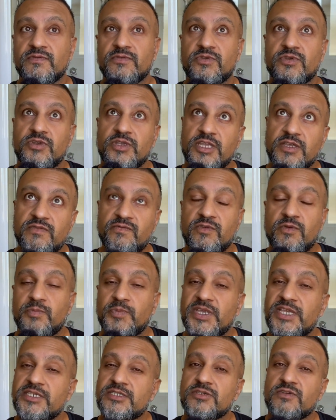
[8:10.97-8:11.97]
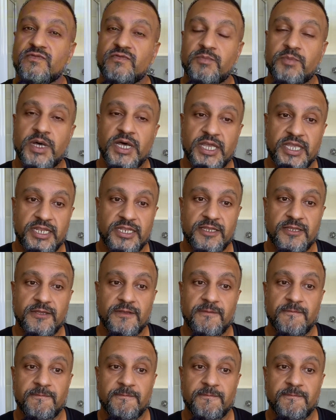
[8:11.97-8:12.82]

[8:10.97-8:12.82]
to give you peace of mind